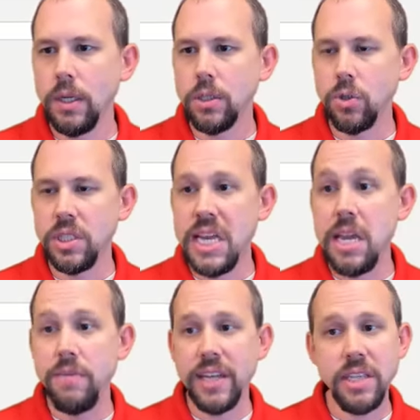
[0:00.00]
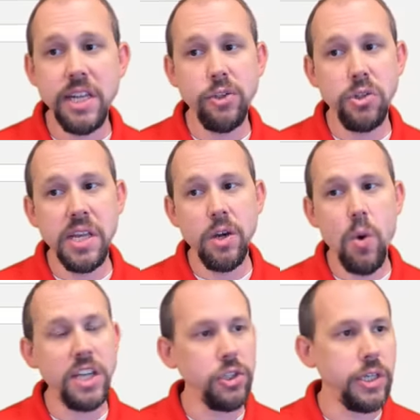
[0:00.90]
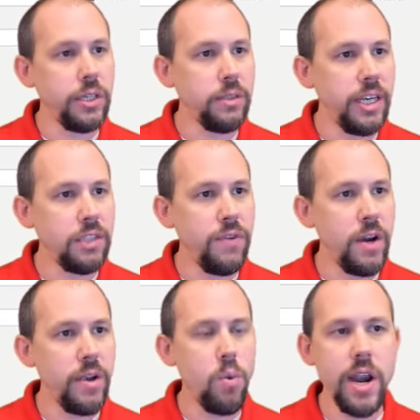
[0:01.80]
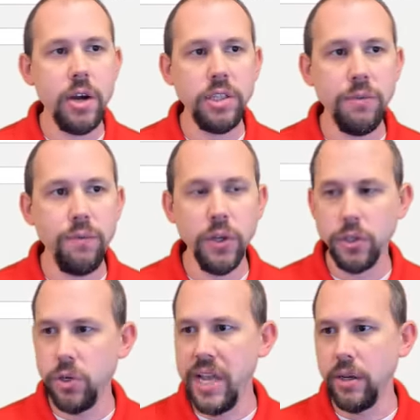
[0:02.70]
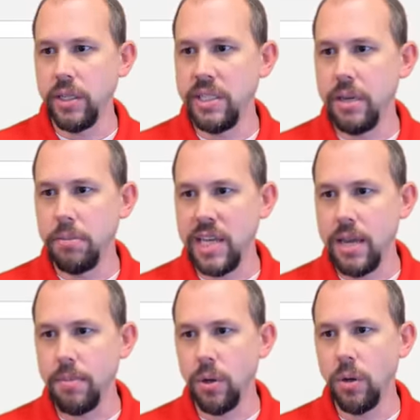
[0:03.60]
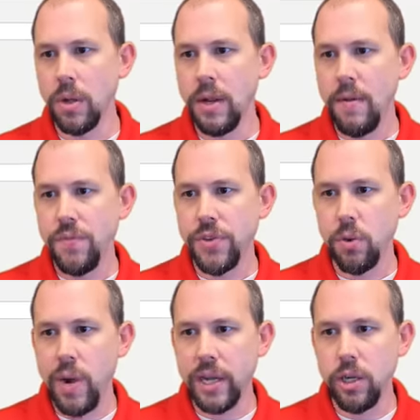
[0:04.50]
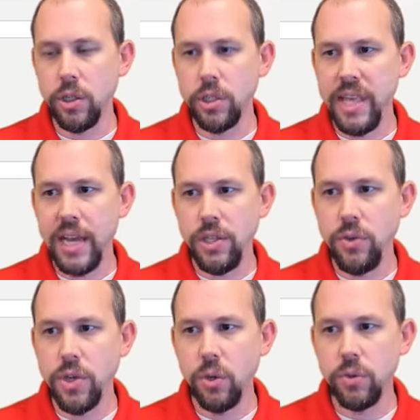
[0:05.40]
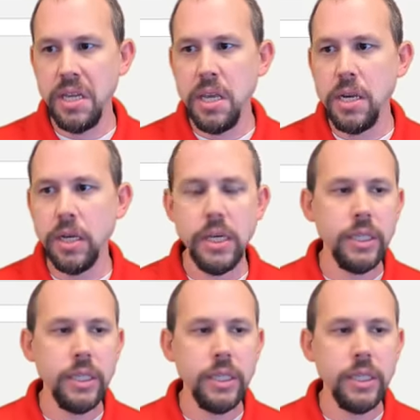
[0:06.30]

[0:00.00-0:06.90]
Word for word: So, Steve, that's an interesting question. It's very rare to filter down a DIM table to records that you don't need.